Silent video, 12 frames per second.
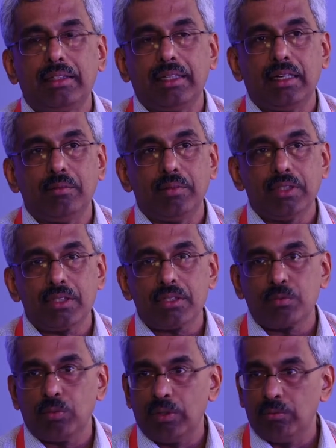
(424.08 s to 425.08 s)
the governments
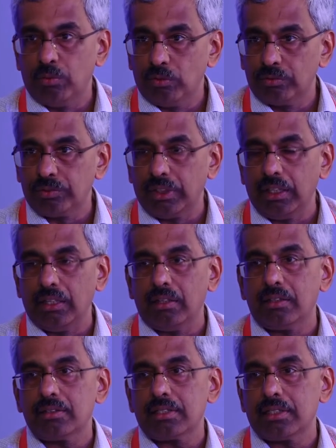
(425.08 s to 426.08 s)
will move the
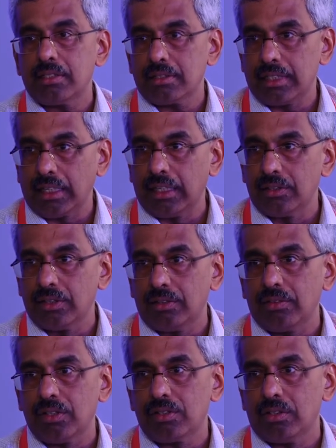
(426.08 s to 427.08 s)
second
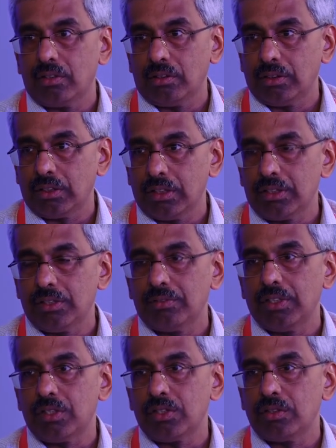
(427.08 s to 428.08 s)
generation or the third
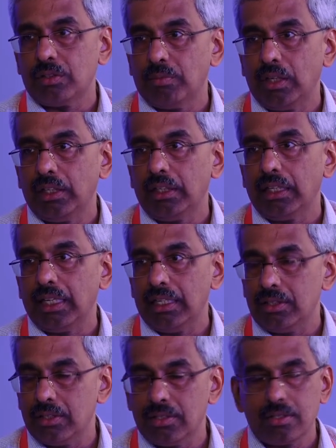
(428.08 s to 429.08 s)
generation thrombolytic
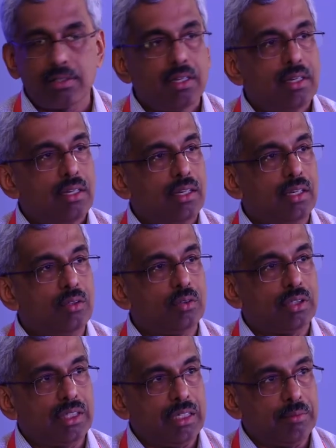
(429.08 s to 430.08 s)
agents into
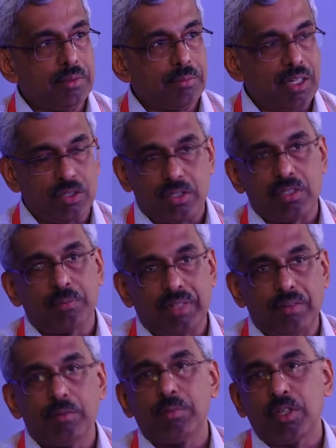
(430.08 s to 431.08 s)
the government patients. The
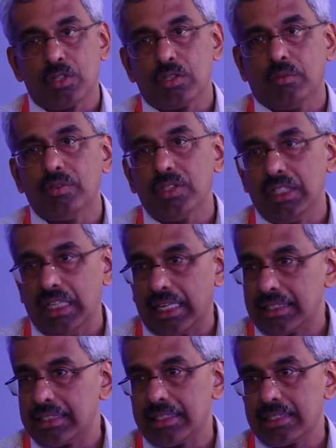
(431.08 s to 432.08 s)
private patients obviously
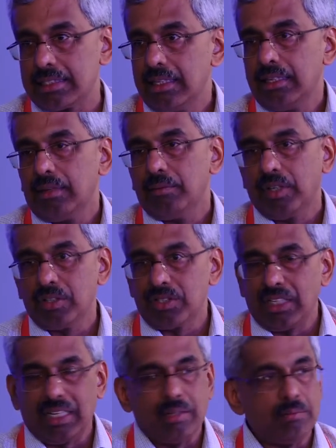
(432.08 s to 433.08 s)
access because
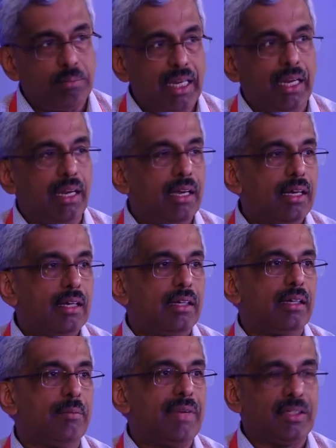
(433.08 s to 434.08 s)
they can pay
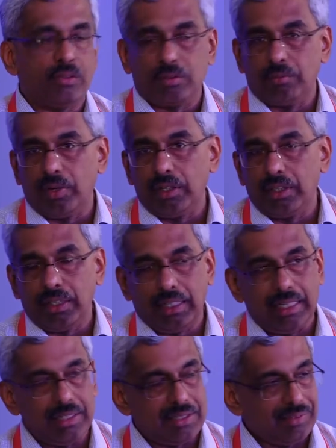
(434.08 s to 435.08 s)
a better thrombolytic
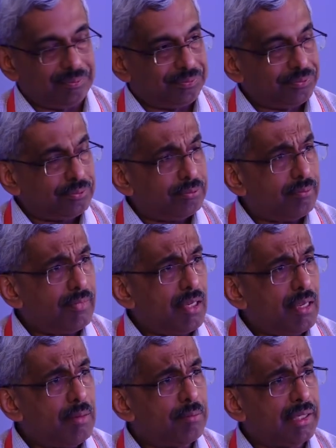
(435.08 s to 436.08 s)
agent.
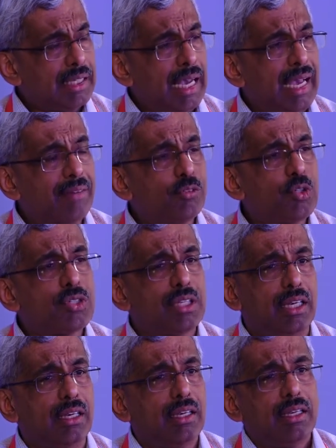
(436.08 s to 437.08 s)
Right. But I have to
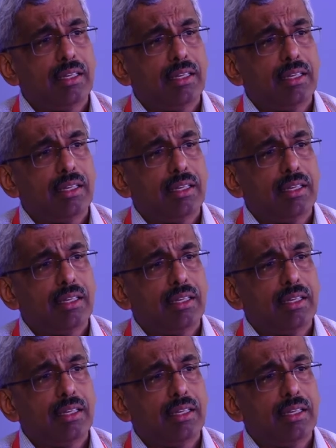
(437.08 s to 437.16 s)
say